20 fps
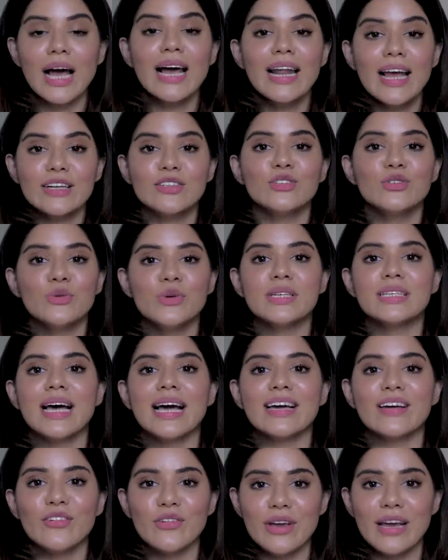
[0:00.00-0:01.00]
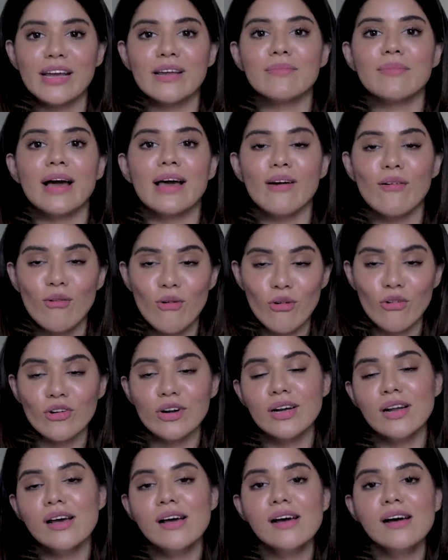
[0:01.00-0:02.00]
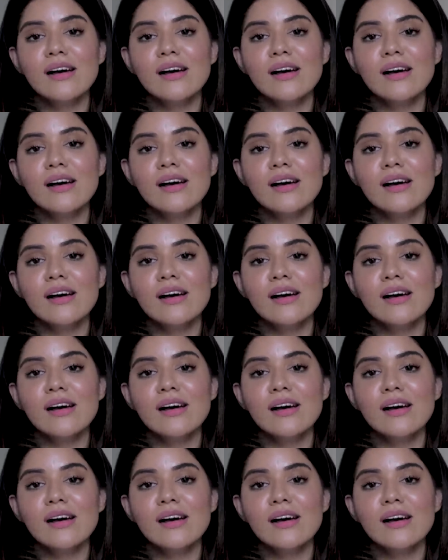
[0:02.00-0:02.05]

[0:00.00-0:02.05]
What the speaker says: I like to do is I create my own